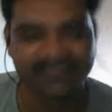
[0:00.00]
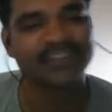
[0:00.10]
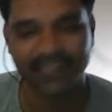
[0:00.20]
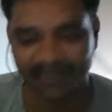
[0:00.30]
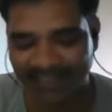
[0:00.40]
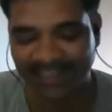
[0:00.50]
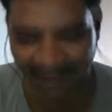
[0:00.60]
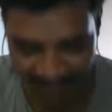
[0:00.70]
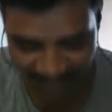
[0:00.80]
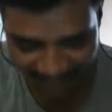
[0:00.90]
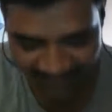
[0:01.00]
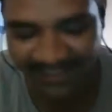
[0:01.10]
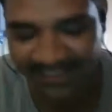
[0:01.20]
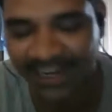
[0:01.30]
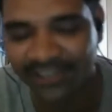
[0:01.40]
The same thing I'm
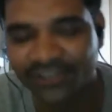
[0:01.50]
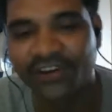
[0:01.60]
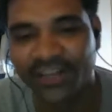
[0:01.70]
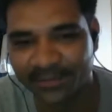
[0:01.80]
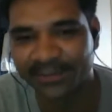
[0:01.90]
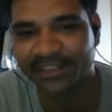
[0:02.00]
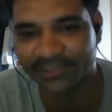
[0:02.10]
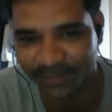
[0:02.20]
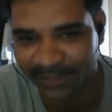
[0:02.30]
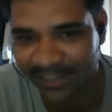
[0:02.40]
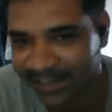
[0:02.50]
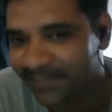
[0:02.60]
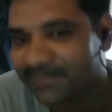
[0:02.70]
saying. Hands-on experience should be there.